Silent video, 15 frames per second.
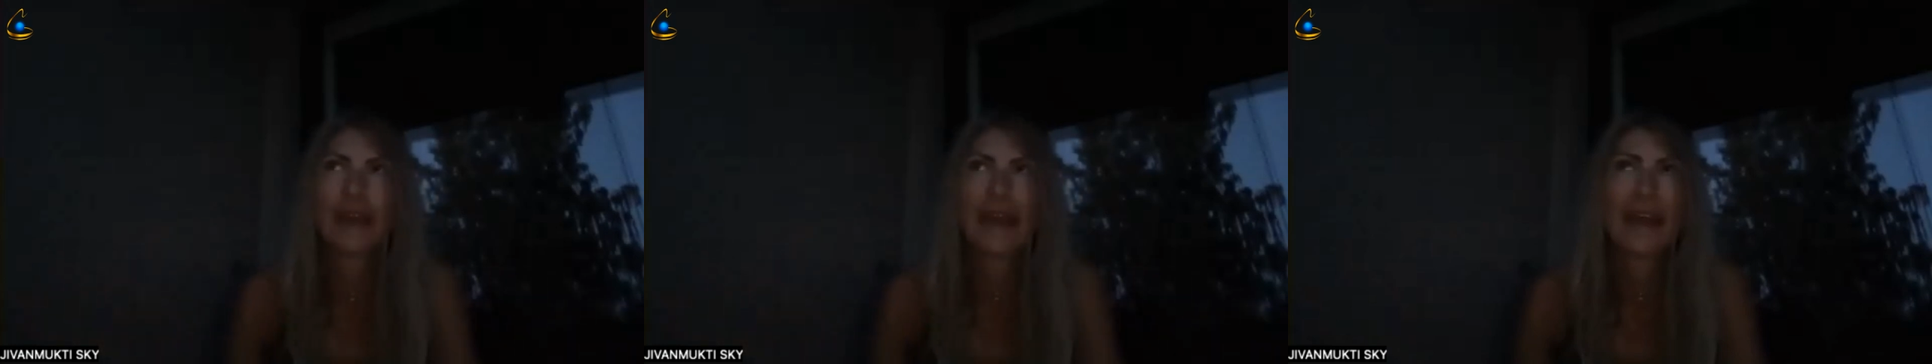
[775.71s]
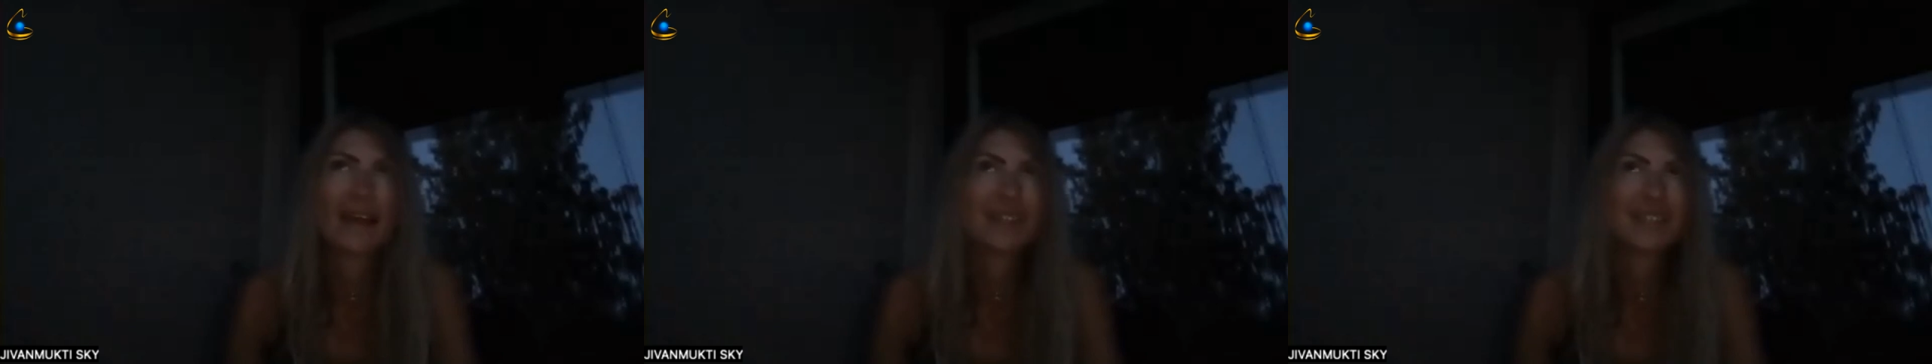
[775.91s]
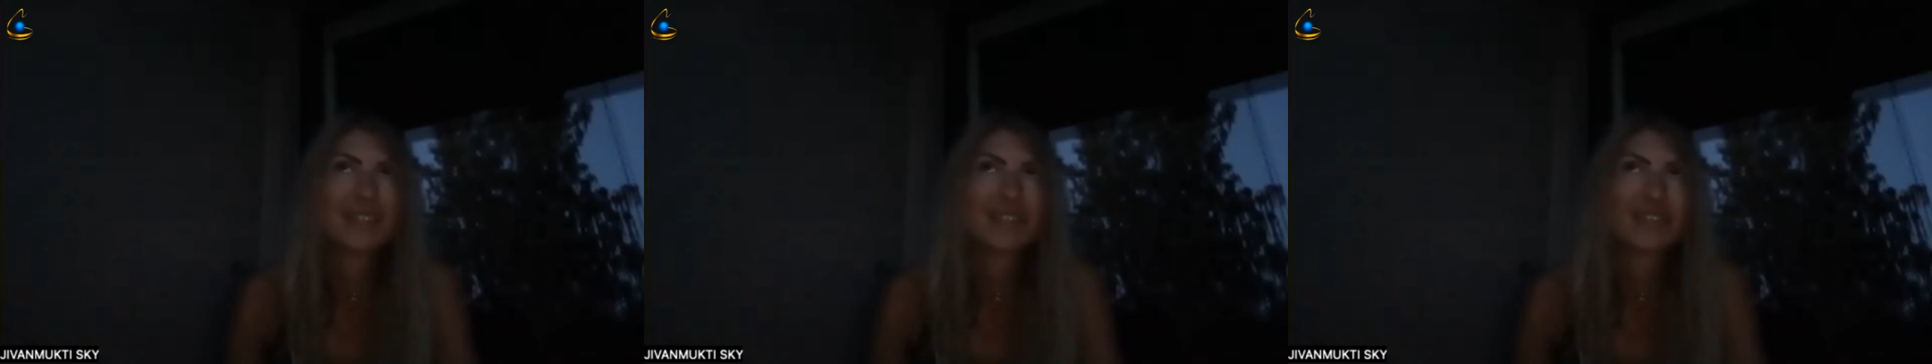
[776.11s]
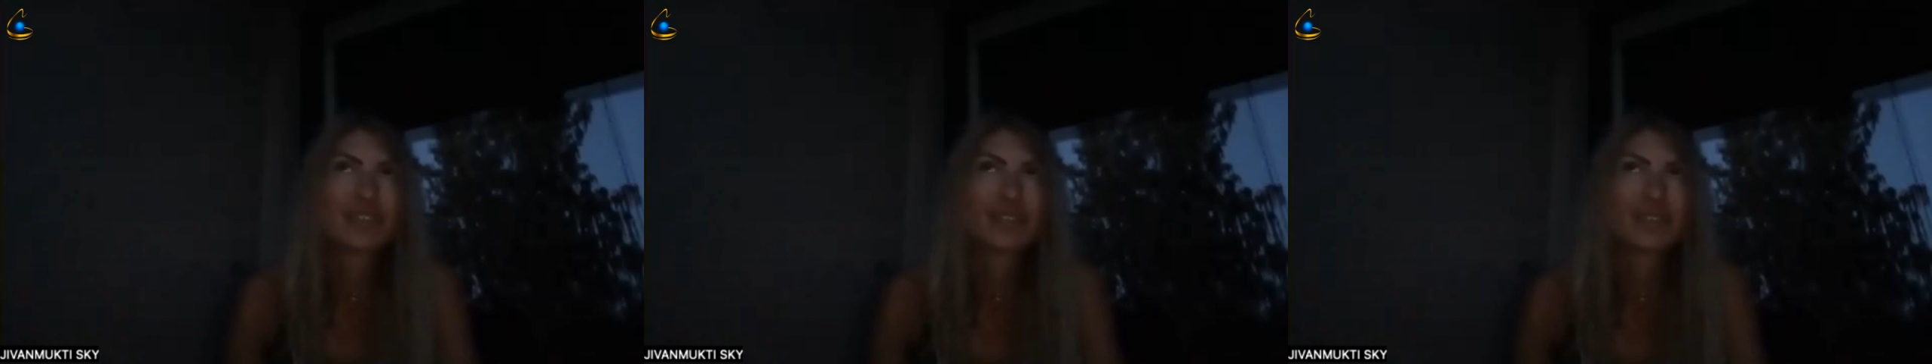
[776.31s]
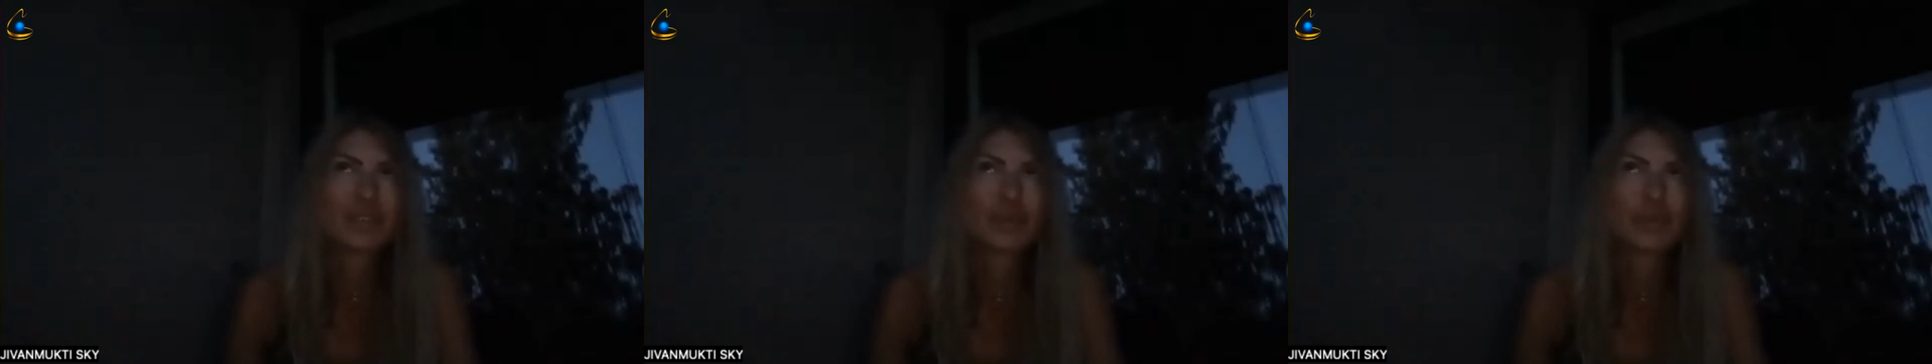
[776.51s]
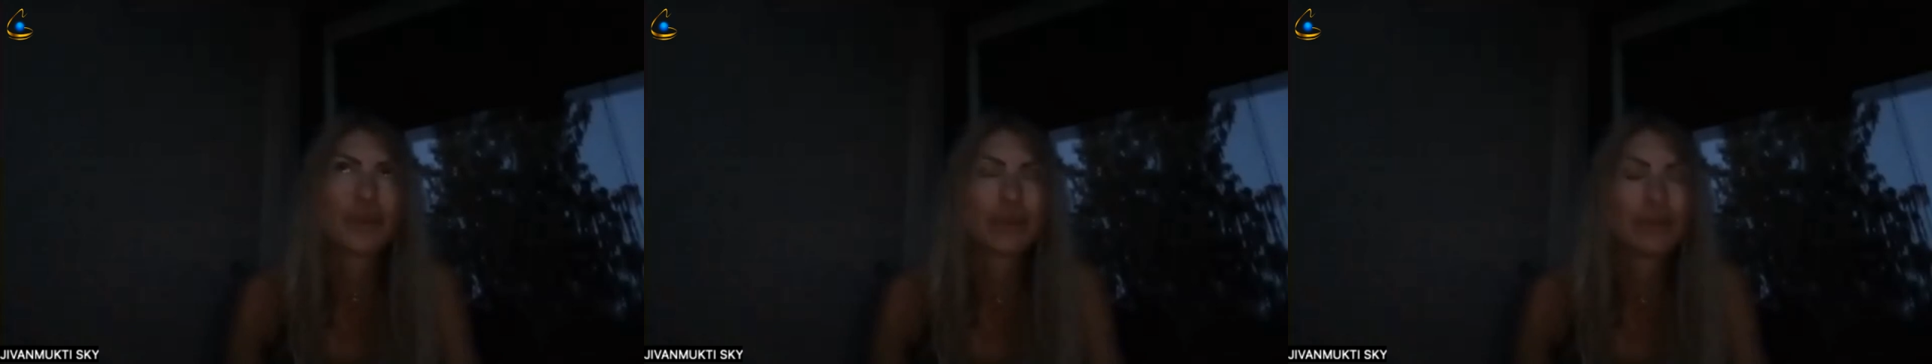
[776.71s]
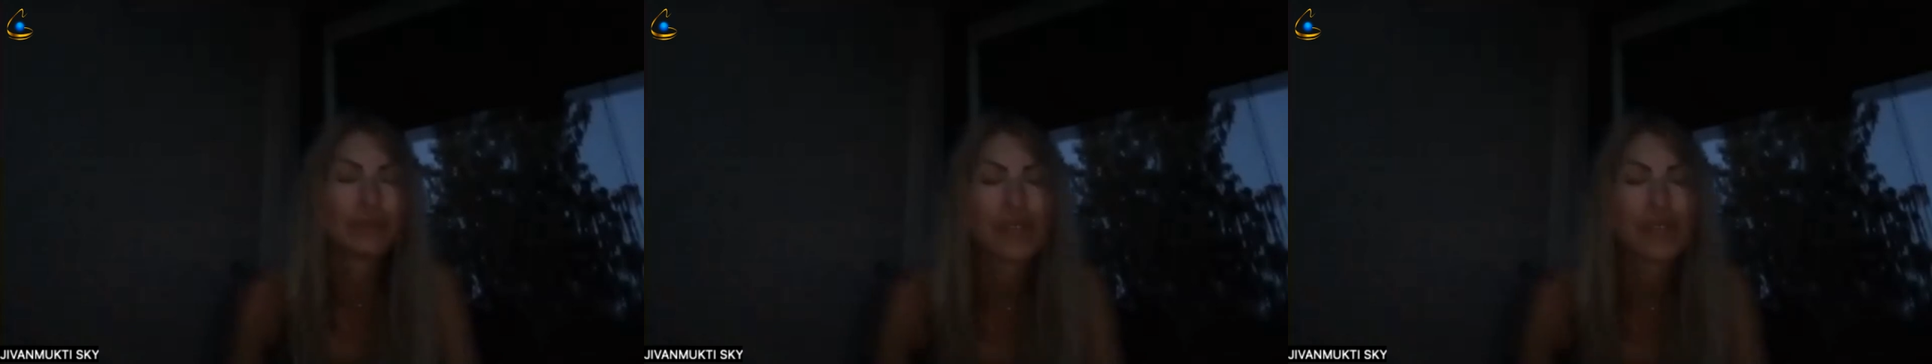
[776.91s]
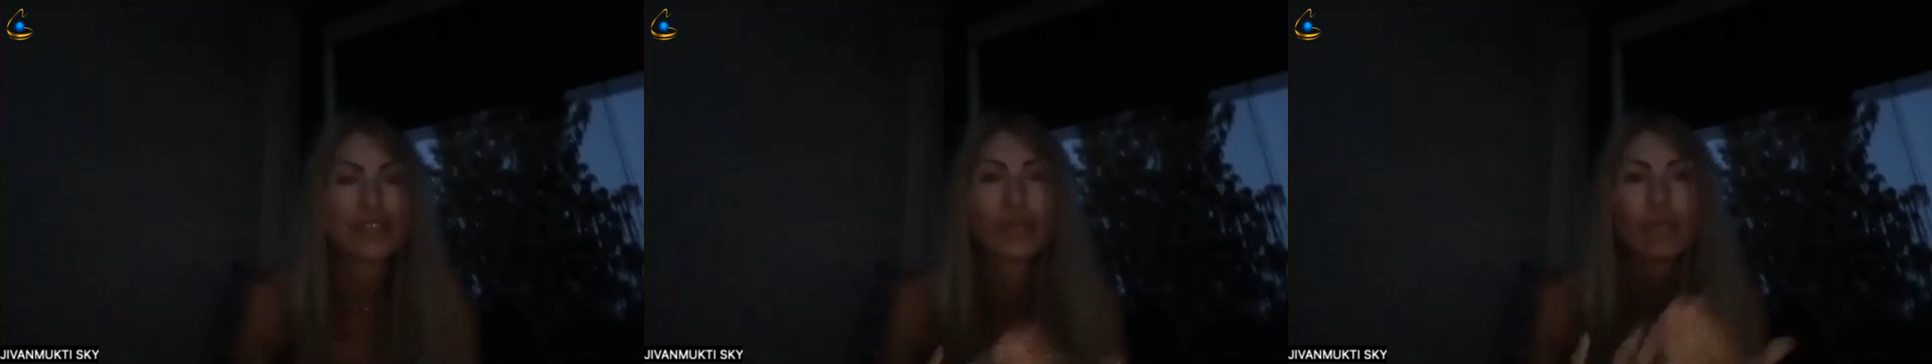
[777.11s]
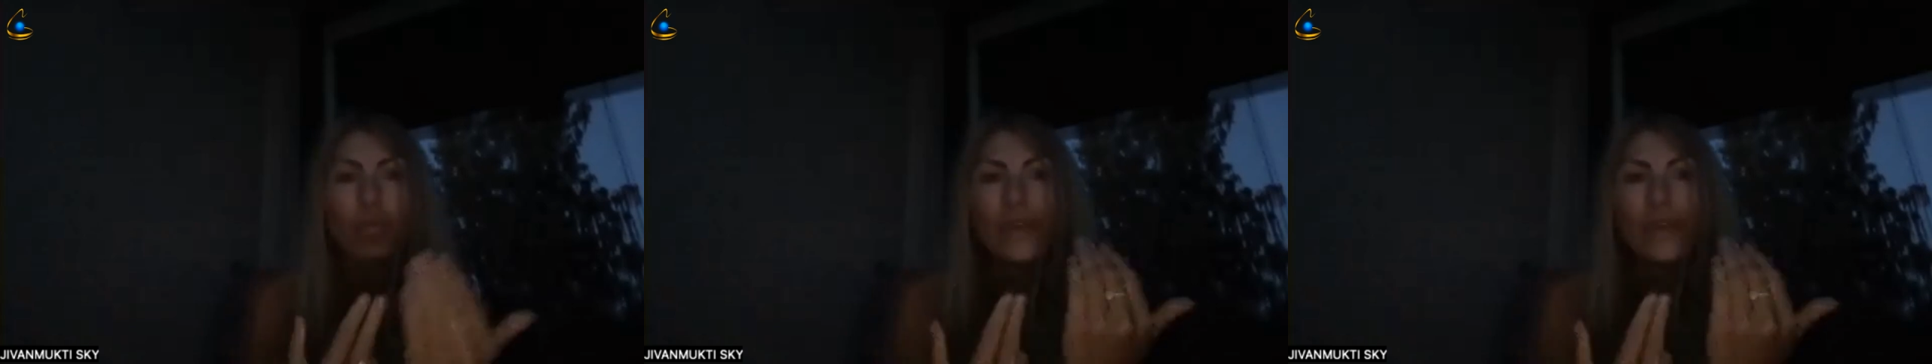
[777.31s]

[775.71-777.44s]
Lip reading: act in a certain way that